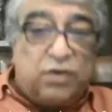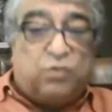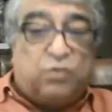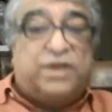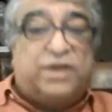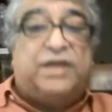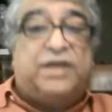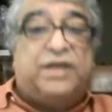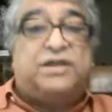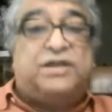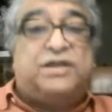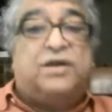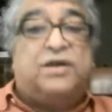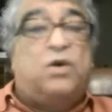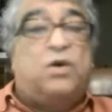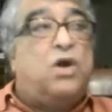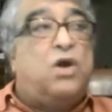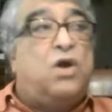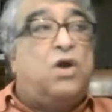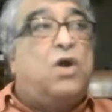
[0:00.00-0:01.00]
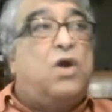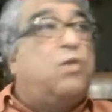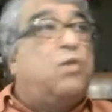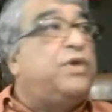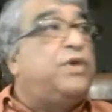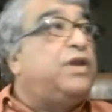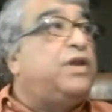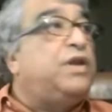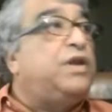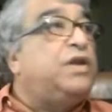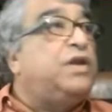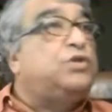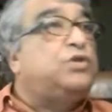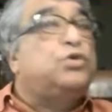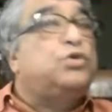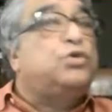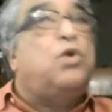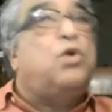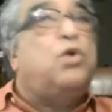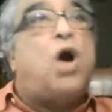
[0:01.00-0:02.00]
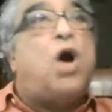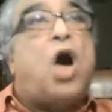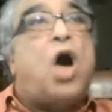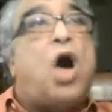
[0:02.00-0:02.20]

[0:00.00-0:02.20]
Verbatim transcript: We need to we need to